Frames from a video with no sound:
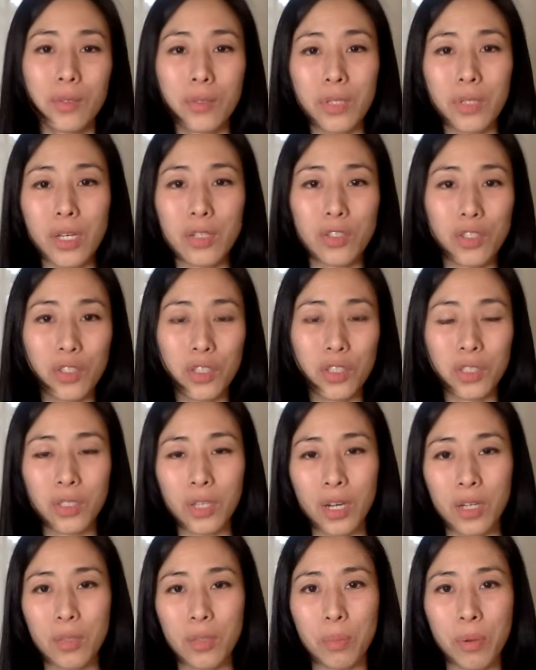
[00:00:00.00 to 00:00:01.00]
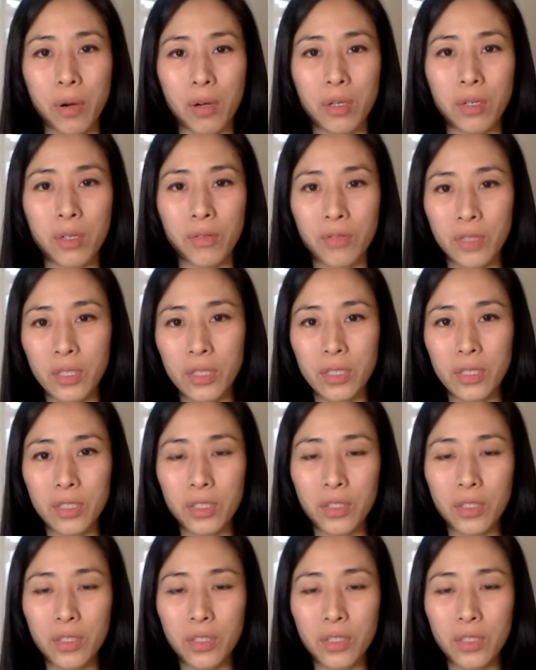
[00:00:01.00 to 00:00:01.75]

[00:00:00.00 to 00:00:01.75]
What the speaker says: that's just kind of part of it.